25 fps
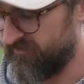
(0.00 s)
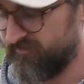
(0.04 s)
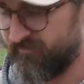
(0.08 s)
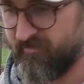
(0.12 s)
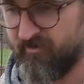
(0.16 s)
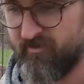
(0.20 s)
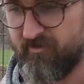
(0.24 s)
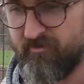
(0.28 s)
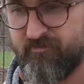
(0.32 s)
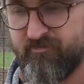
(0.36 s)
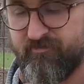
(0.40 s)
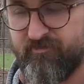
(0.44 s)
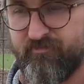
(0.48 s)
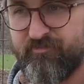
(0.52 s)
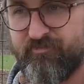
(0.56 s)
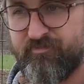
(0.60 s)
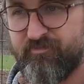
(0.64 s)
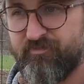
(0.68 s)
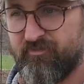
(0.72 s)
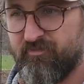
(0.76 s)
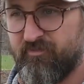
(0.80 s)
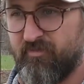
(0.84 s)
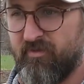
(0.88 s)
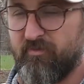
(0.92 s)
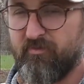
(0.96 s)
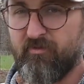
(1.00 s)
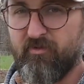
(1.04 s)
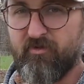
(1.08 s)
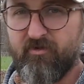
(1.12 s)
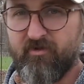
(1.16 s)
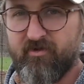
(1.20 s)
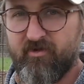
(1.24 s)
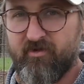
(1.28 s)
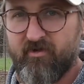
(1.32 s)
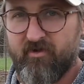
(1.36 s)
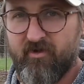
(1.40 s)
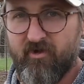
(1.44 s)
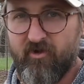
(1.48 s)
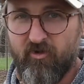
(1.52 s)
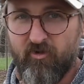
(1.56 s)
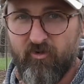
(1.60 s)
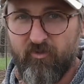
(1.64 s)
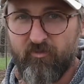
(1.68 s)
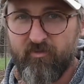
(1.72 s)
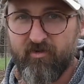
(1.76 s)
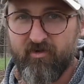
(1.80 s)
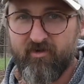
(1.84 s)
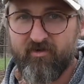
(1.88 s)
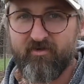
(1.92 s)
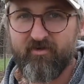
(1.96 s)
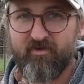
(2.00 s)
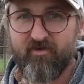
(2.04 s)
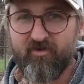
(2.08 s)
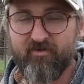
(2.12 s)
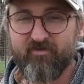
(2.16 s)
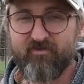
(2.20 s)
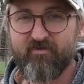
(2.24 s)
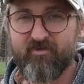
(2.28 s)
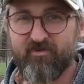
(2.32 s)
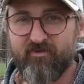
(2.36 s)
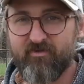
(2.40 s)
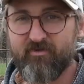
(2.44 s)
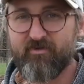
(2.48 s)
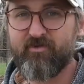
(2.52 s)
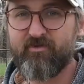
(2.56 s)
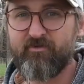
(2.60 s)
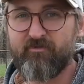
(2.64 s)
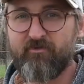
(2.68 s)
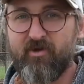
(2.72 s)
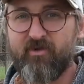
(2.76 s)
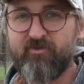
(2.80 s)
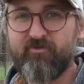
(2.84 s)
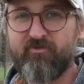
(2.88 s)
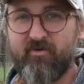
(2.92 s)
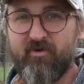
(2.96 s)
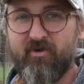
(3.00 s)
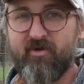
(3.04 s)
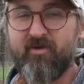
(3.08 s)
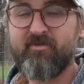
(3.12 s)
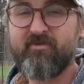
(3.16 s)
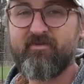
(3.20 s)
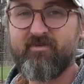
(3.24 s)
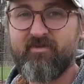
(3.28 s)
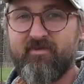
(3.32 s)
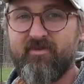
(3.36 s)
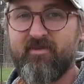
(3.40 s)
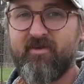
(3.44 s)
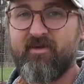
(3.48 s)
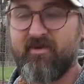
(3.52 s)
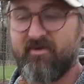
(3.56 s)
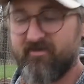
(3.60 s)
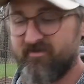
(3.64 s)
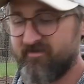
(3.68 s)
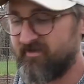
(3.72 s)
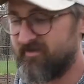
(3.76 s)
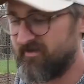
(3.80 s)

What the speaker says: for people at home and also in restaurants and things.